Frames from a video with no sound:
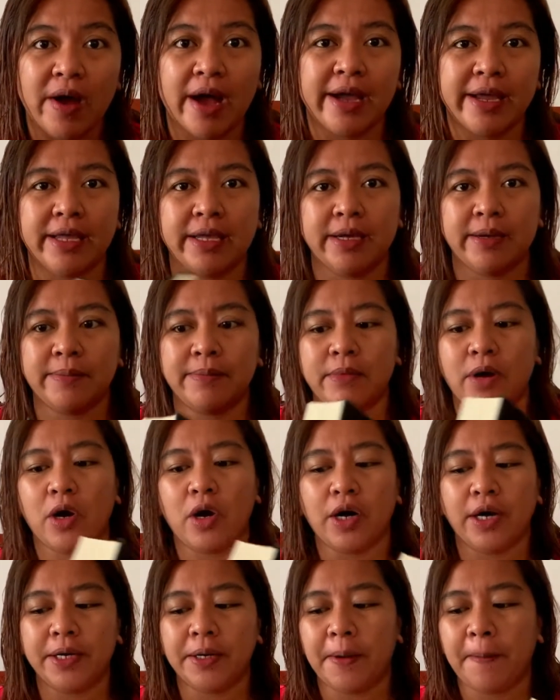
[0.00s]
I am
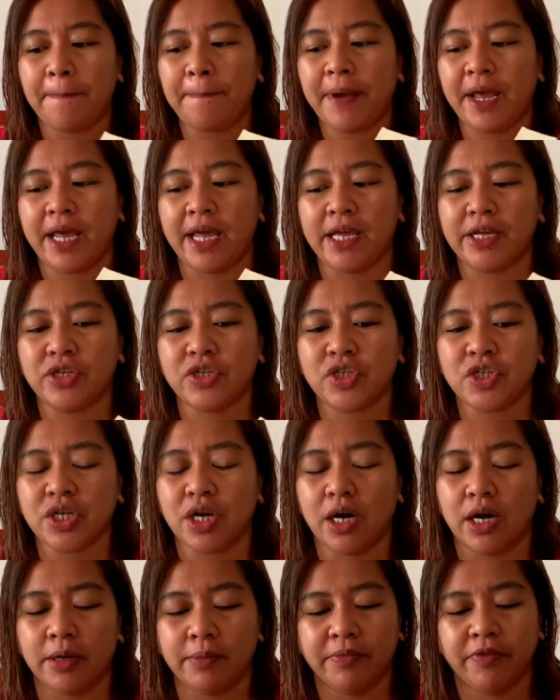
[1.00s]
on page
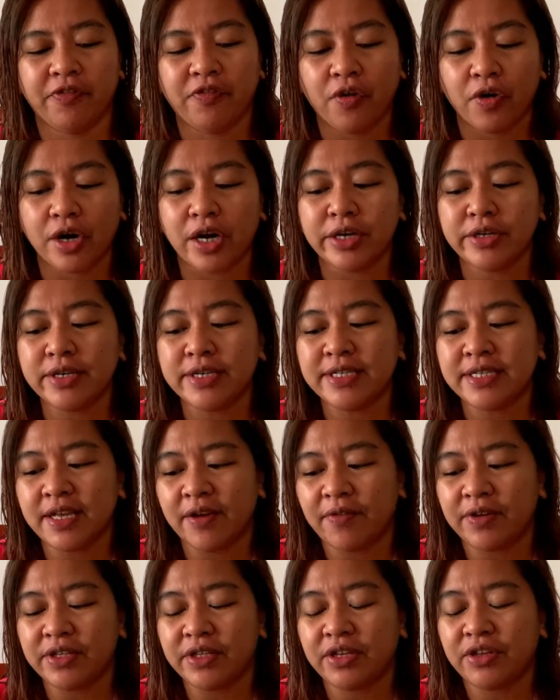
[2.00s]

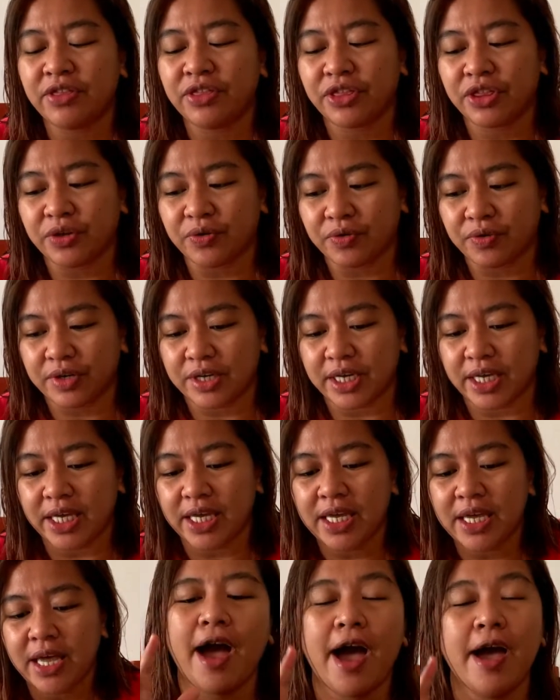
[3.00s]

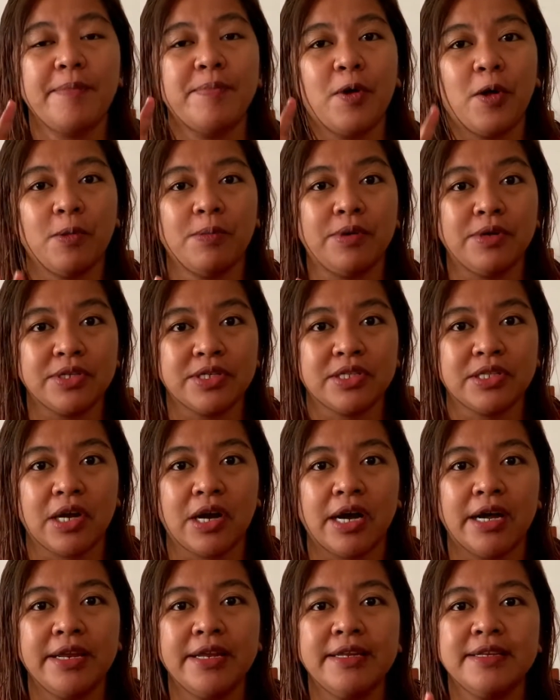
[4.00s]
473. I'm almost
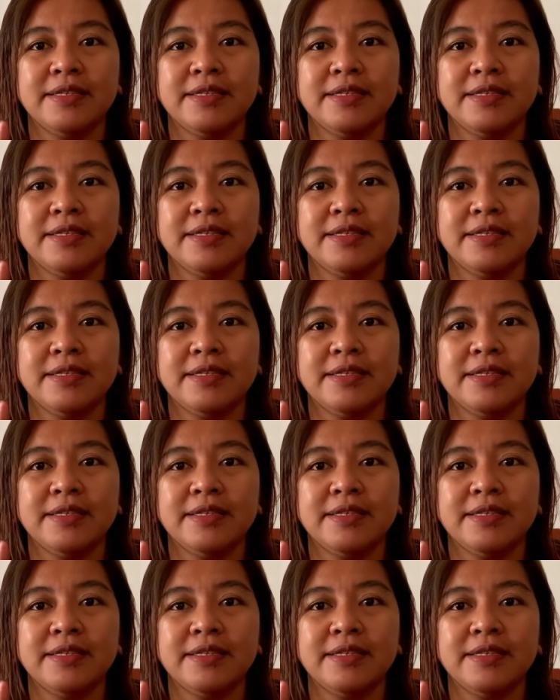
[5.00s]
done.